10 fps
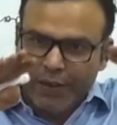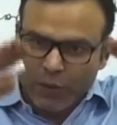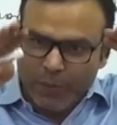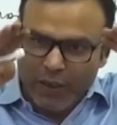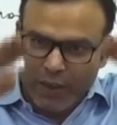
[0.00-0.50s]

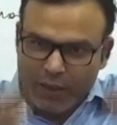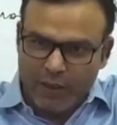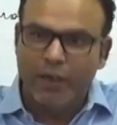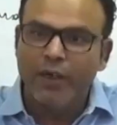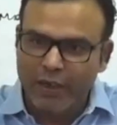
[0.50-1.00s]
speed get
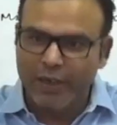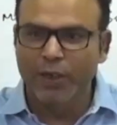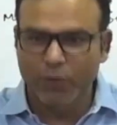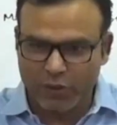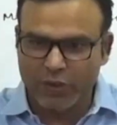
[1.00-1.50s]

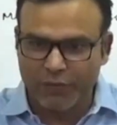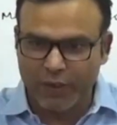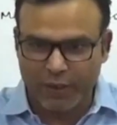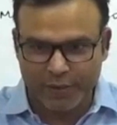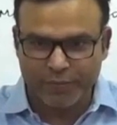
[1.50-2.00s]
reduced
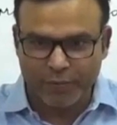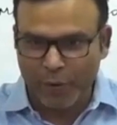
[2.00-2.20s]
somewhat.